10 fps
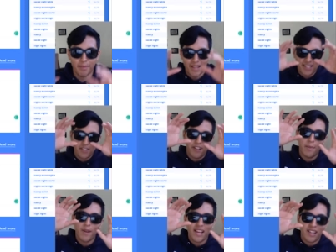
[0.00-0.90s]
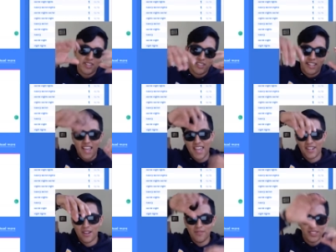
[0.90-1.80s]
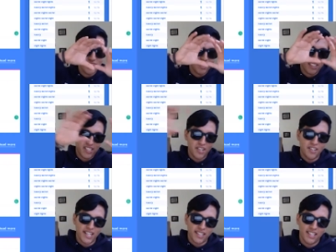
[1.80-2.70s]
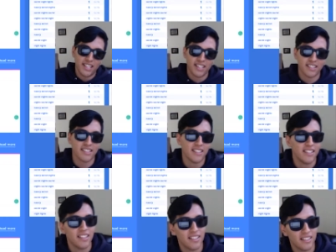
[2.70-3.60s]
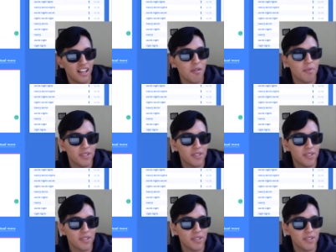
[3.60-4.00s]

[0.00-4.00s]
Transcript: masquerade mask, like hanging off the Secret Night Lights. That'd be